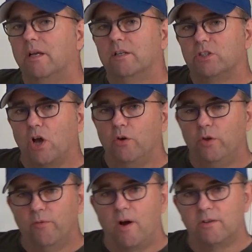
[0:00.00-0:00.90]
So
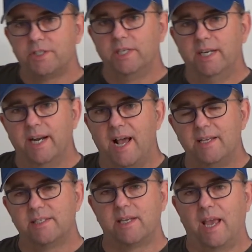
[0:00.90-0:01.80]
you've all seen an
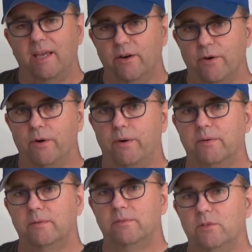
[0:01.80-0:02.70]
ice skater
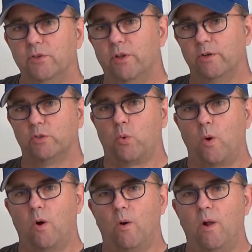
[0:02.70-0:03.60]
do their
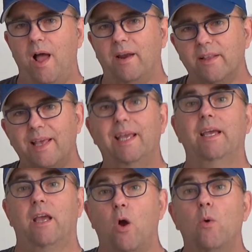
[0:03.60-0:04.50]
twirl. How do they
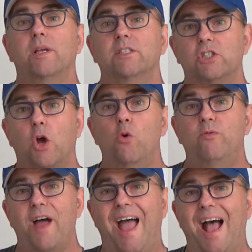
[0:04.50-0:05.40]
get going so
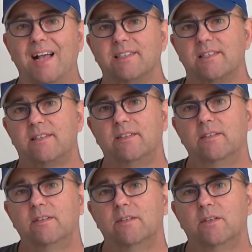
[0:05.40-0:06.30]
fast?
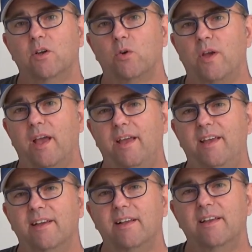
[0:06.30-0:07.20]

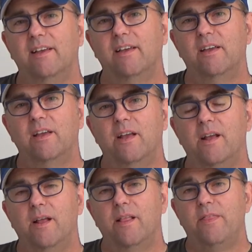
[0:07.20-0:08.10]
Okay?
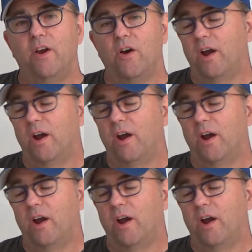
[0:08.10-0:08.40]
their